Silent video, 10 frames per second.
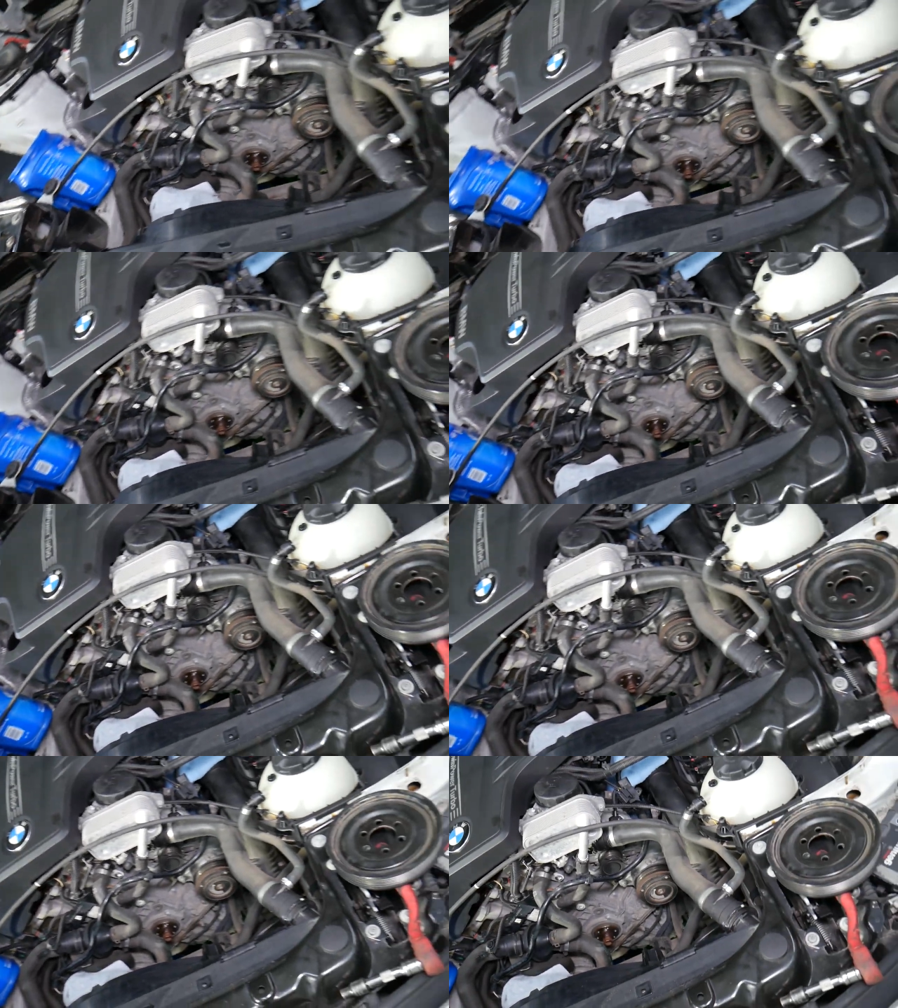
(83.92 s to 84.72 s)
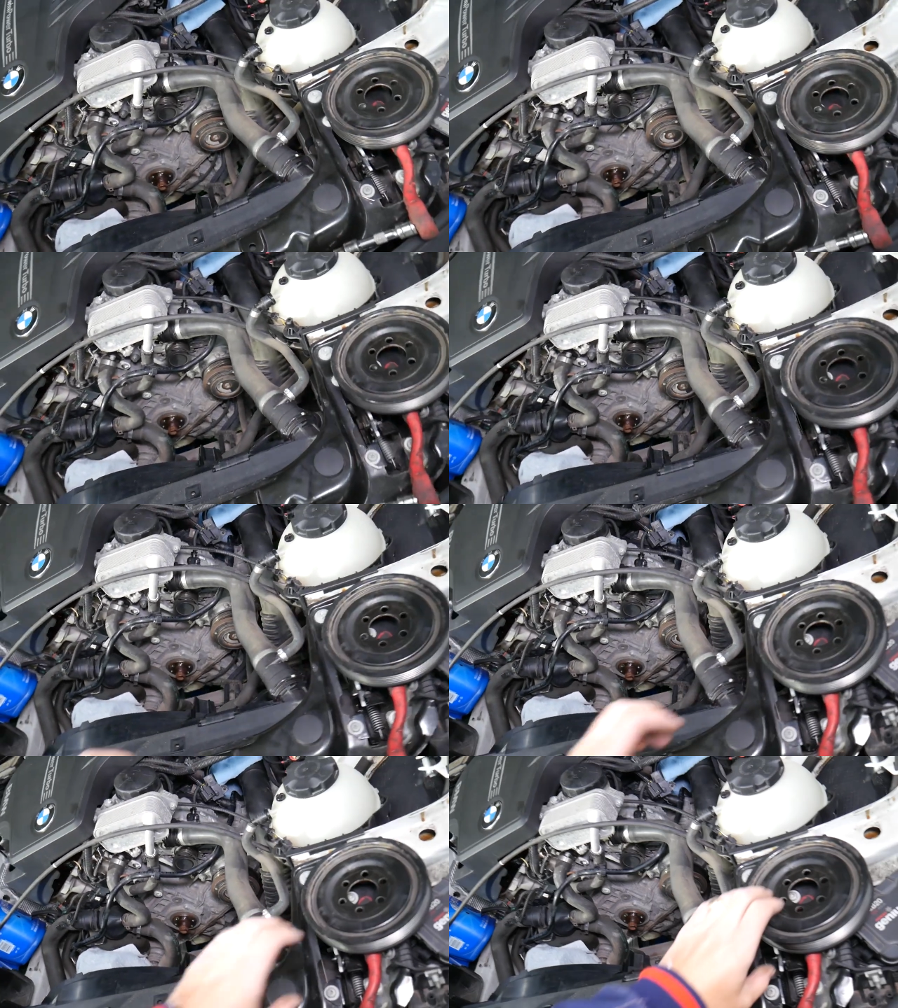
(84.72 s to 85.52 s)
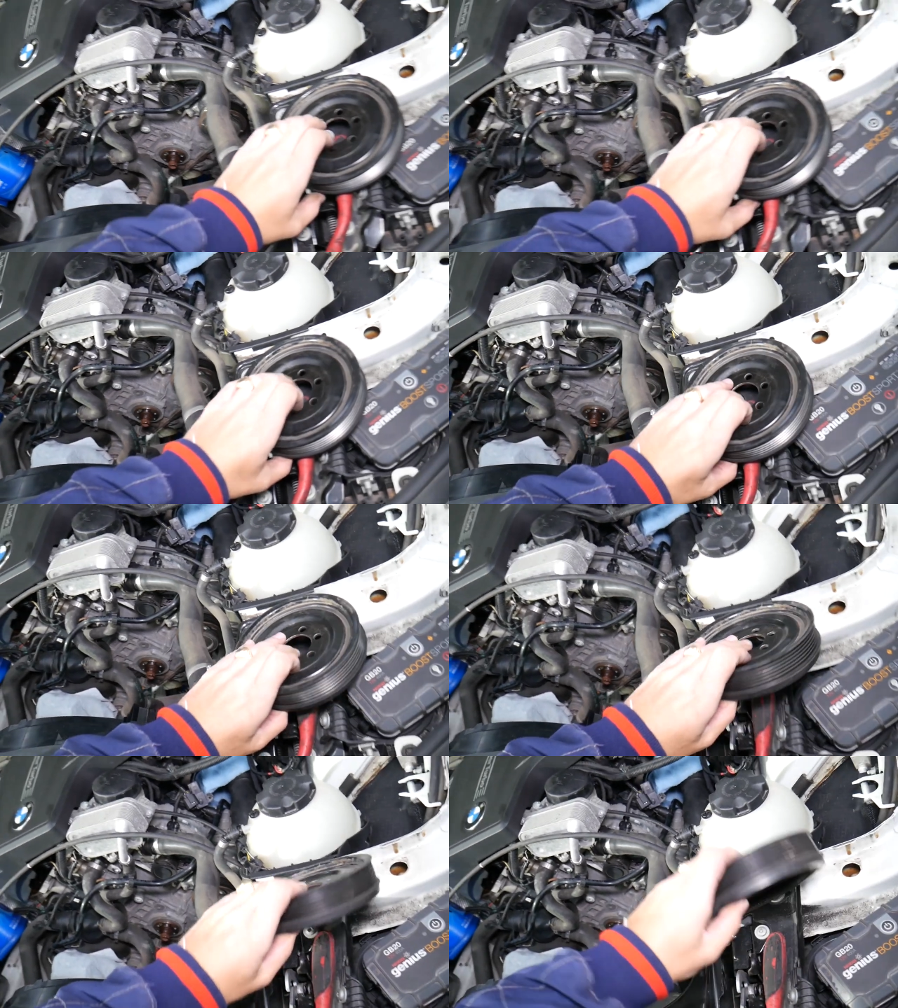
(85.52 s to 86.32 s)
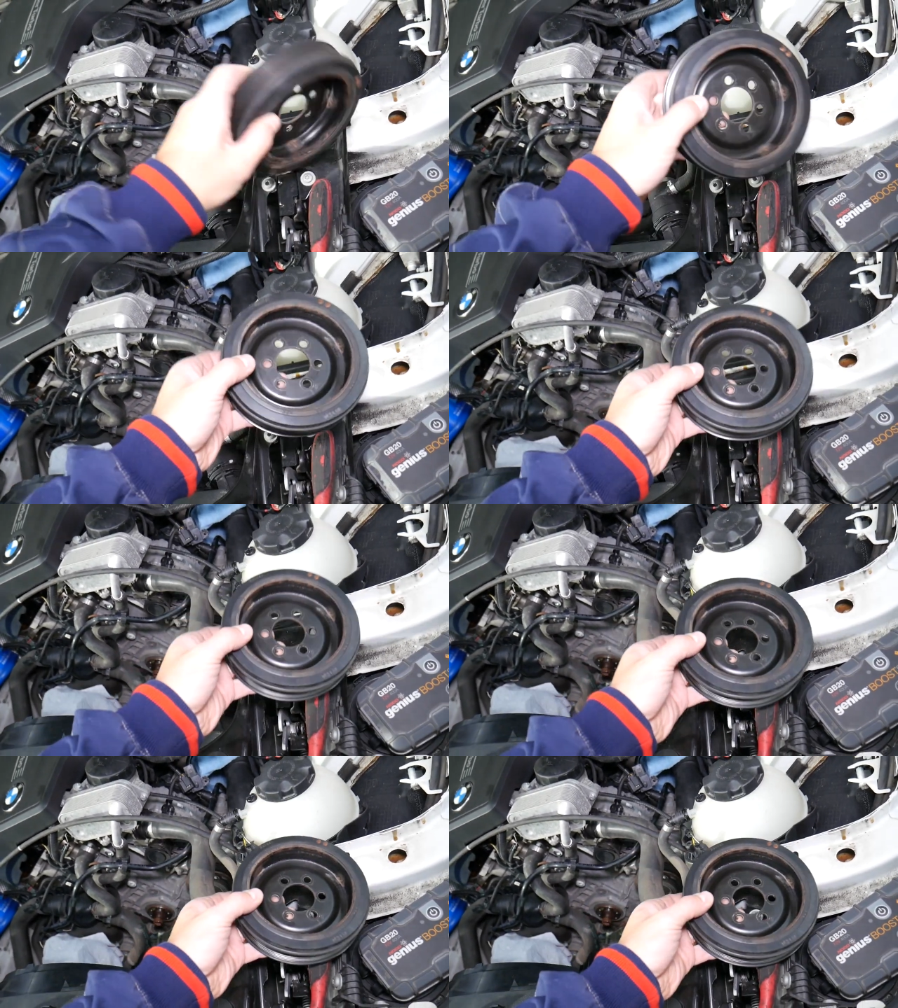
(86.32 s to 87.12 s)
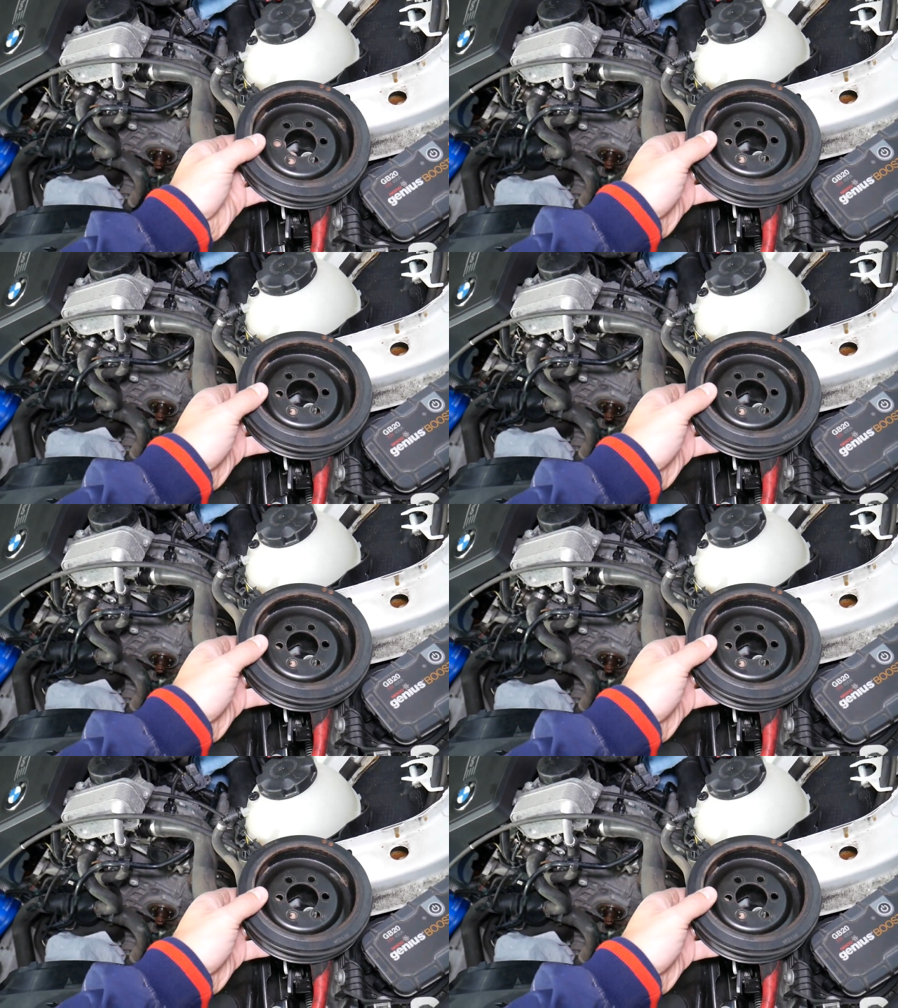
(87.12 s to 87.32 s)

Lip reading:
[unreadable: no face in view]